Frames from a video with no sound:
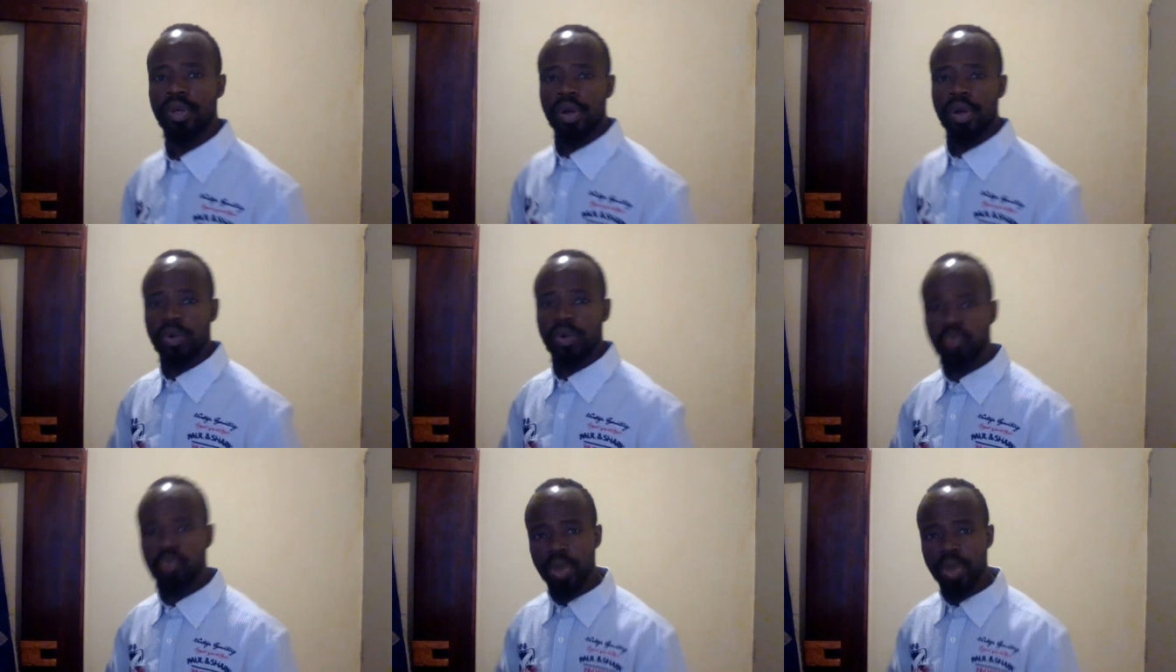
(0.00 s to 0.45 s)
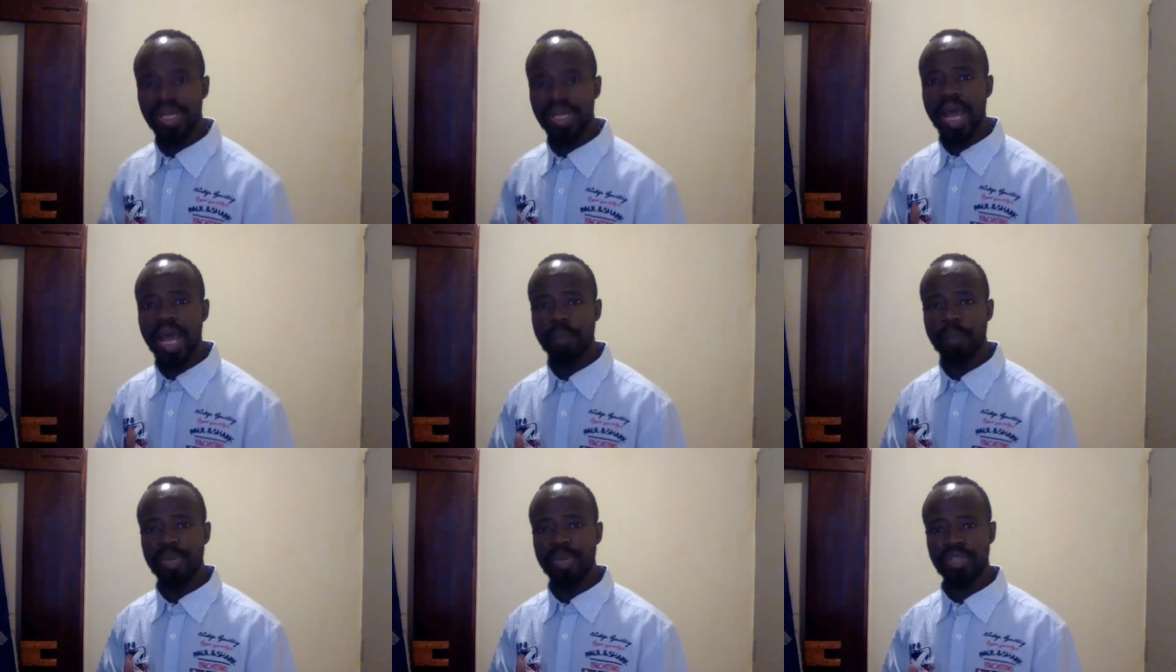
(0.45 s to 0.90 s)
what
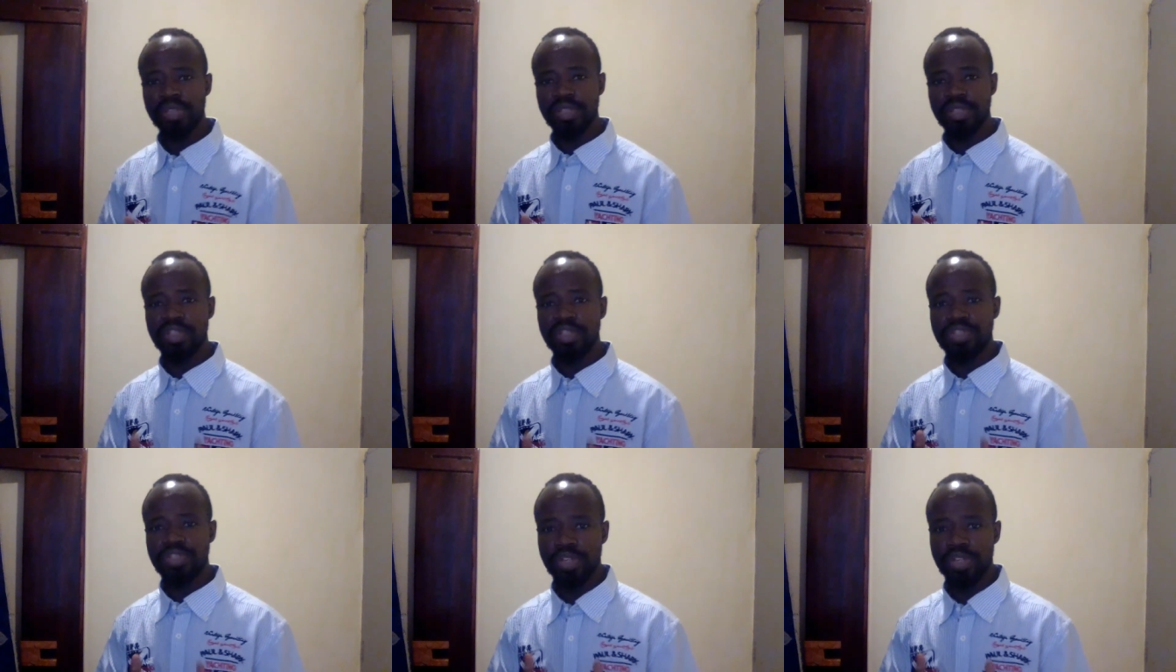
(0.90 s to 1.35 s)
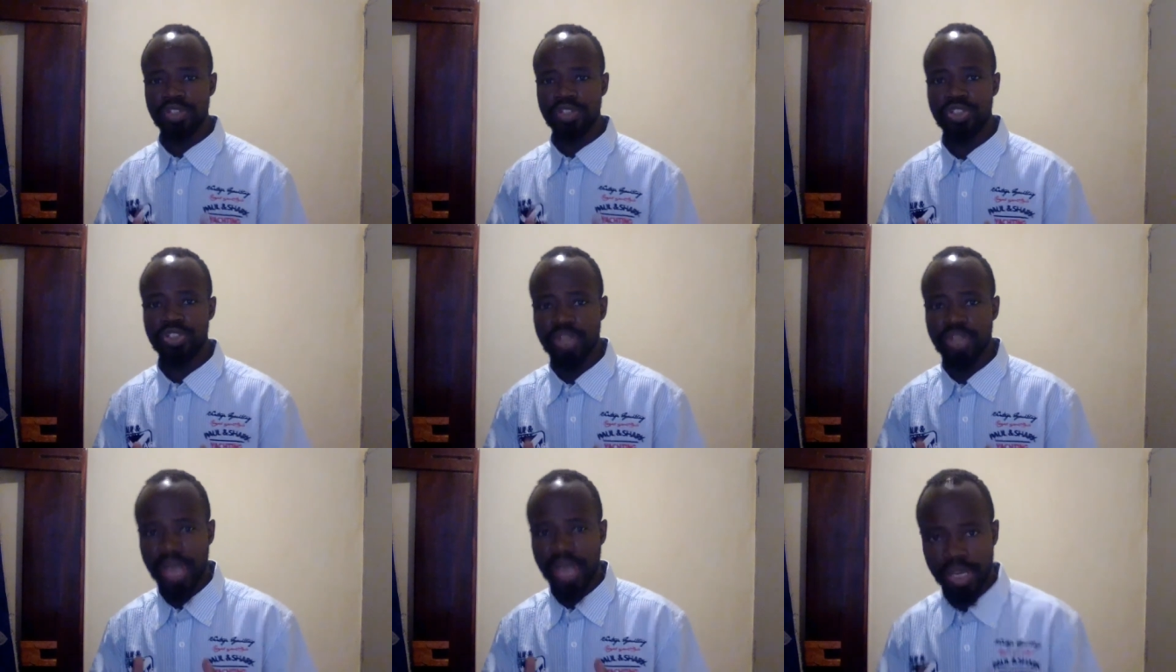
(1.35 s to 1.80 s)
happens in
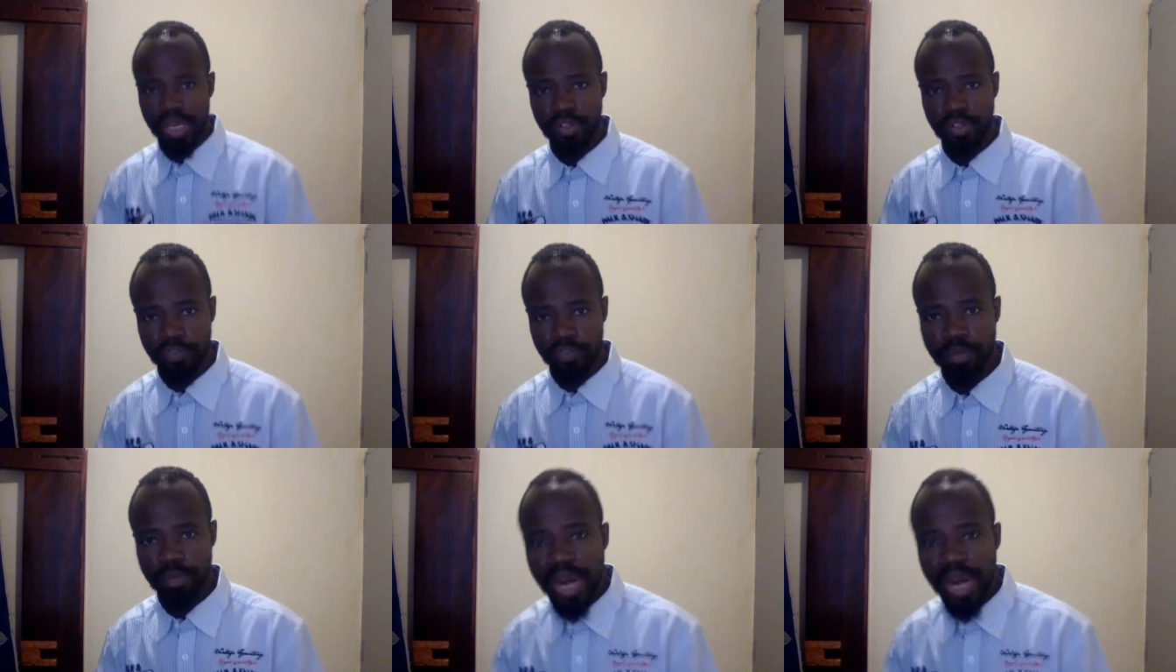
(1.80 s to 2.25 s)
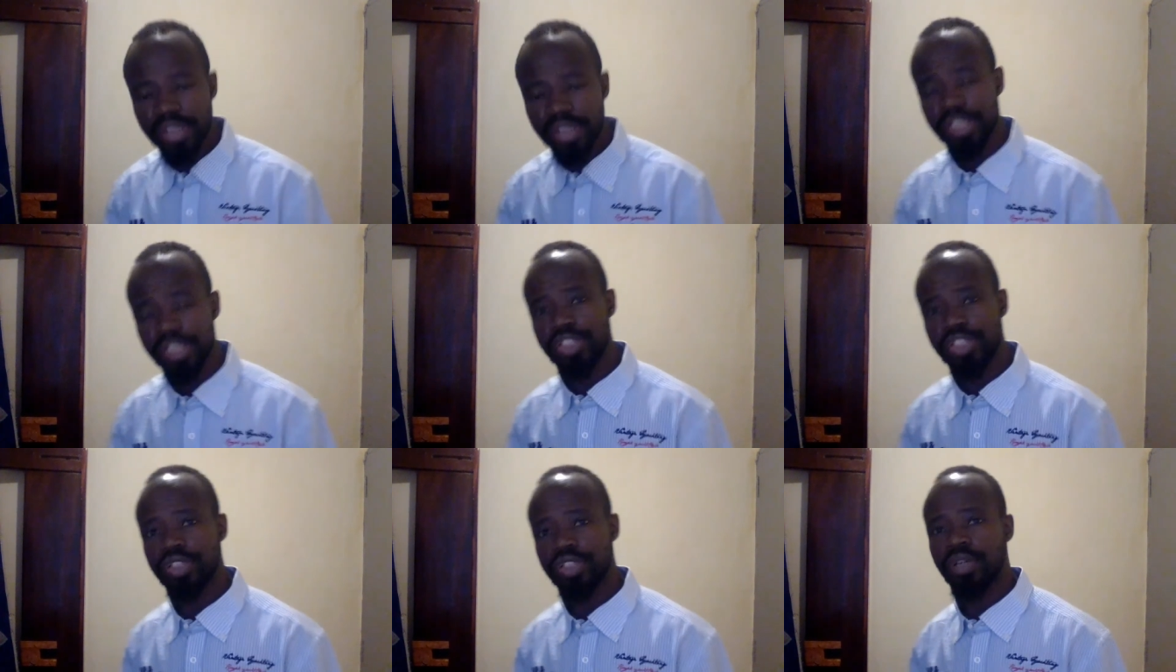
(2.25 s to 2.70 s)
such kind of
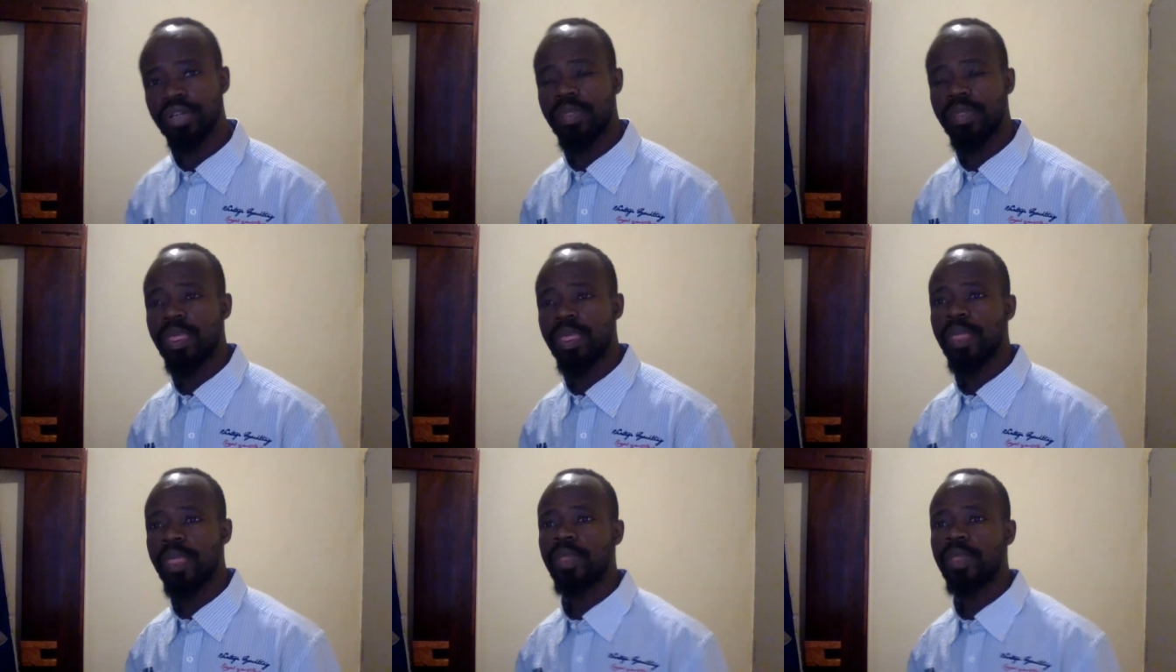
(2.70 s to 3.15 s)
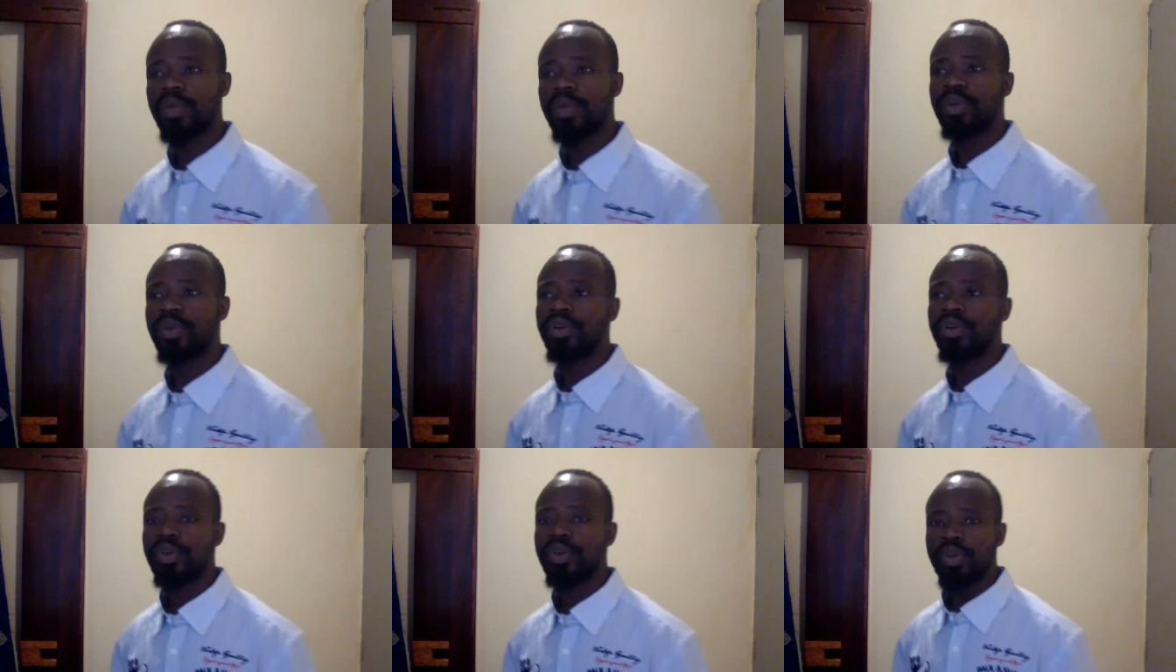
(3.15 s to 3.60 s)
marriage?
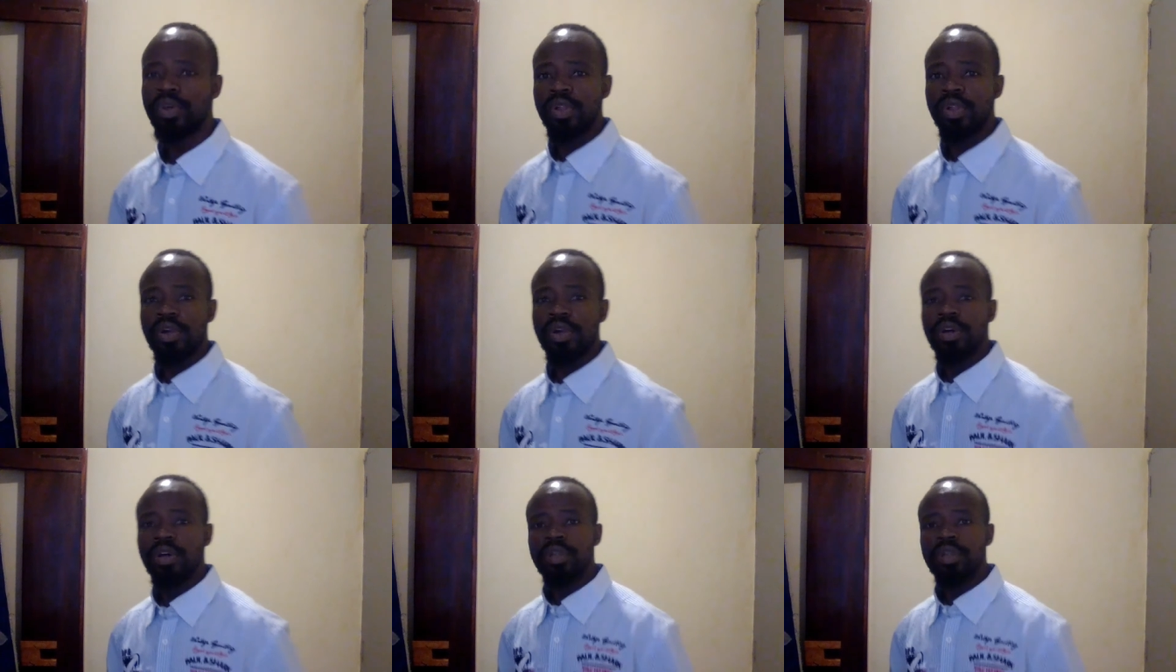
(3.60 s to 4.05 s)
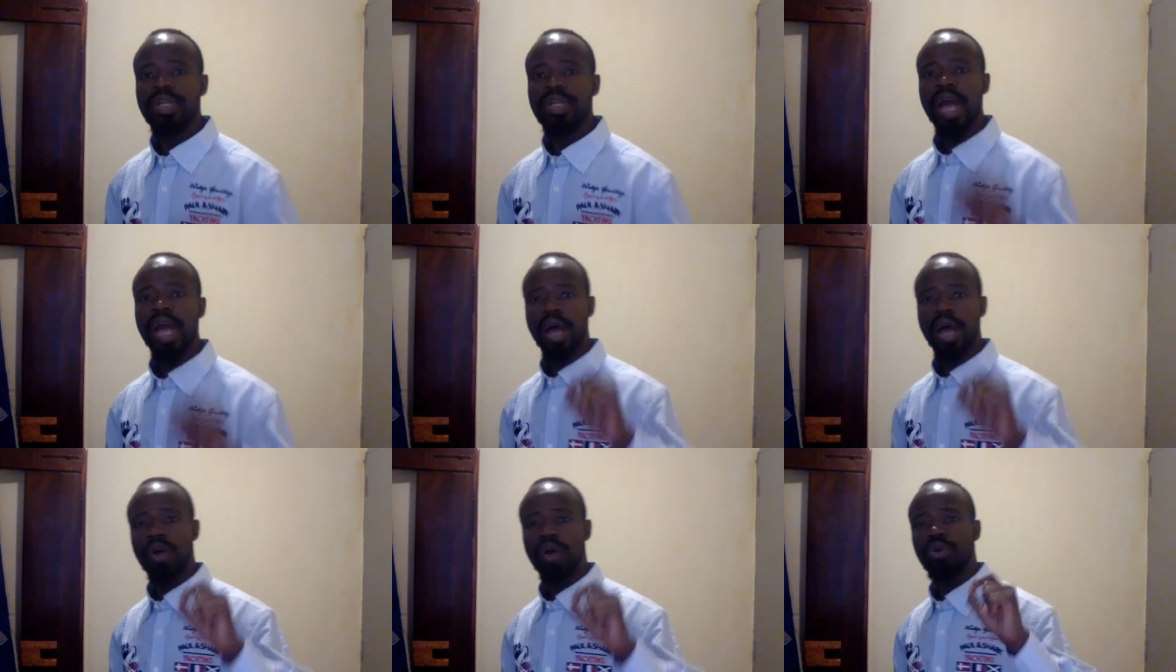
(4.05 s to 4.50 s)

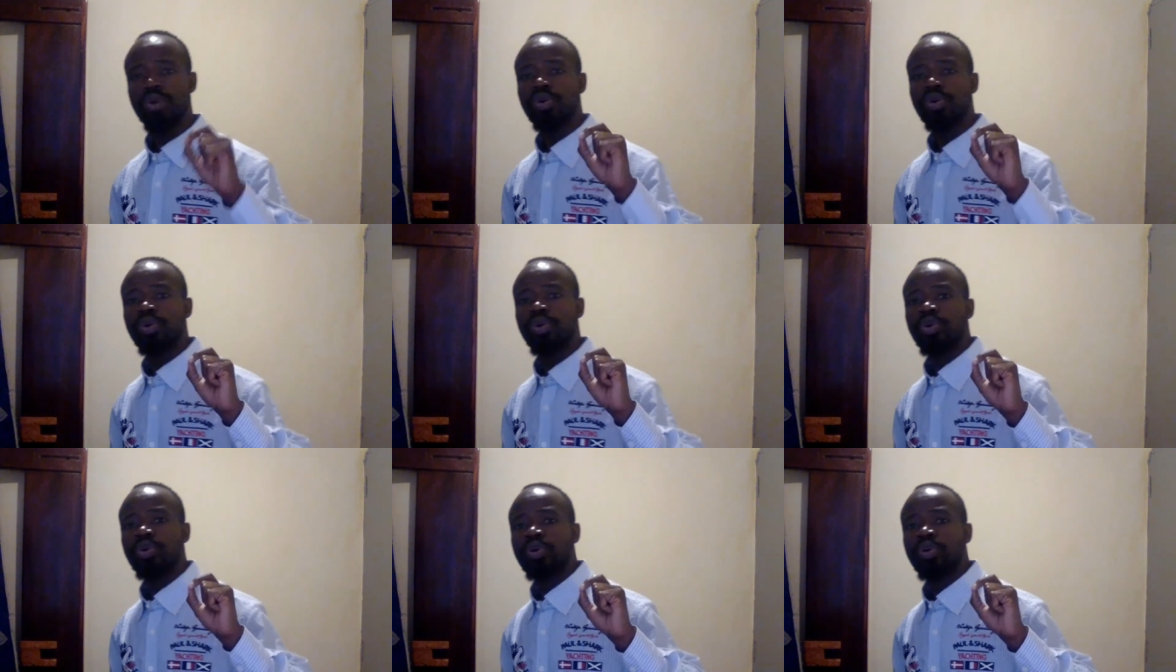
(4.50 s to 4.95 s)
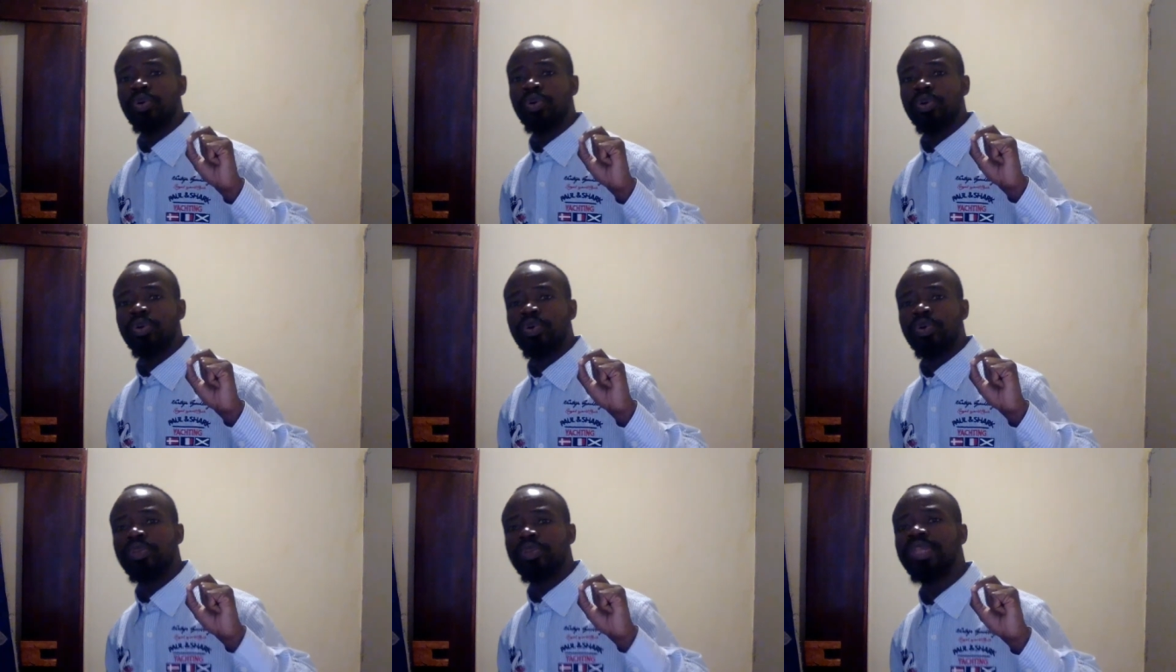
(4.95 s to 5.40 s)
Now,
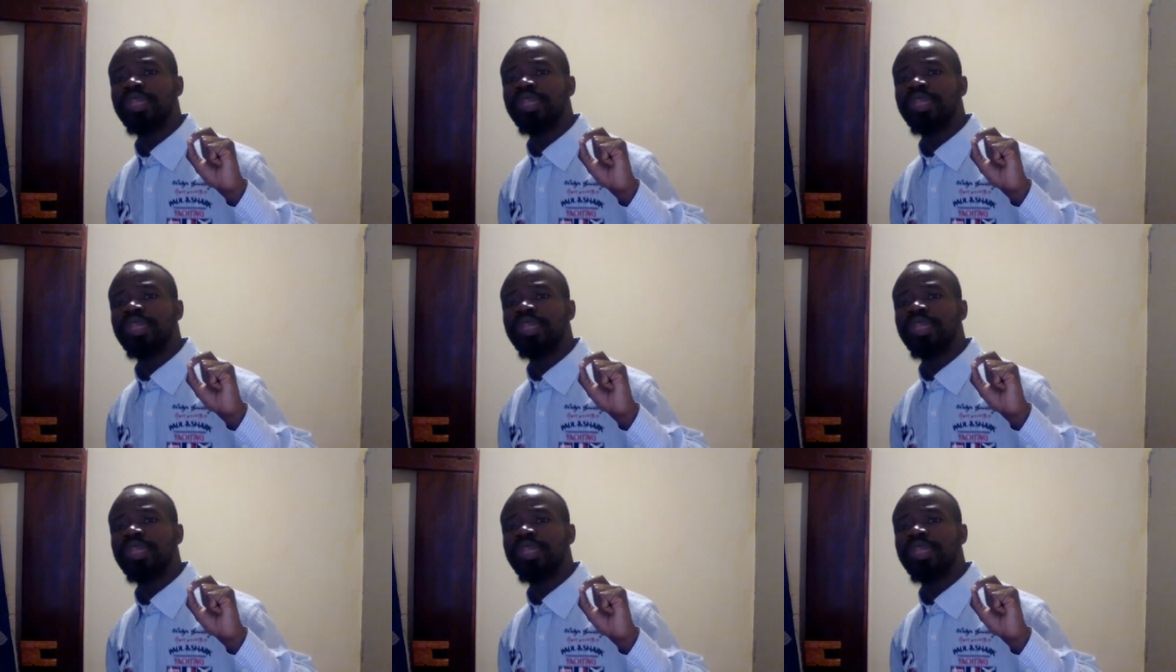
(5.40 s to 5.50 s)
the